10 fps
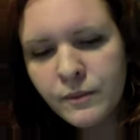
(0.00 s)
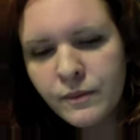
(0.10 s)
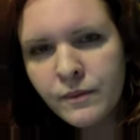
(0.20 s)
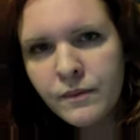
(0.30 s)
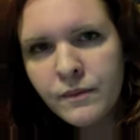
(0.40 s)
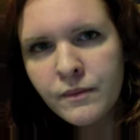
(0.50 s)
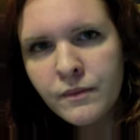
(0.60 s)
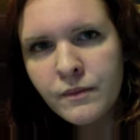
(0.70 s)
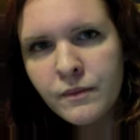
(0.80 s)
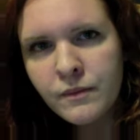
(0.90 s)

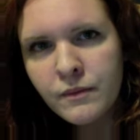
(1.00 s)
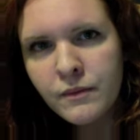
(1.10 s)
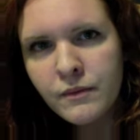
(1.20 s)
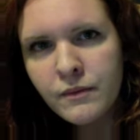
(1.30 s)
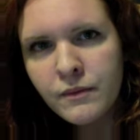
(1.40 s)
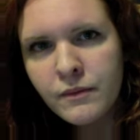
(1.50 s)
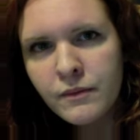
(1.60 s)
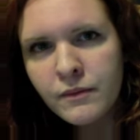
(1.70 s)
(no one is talking)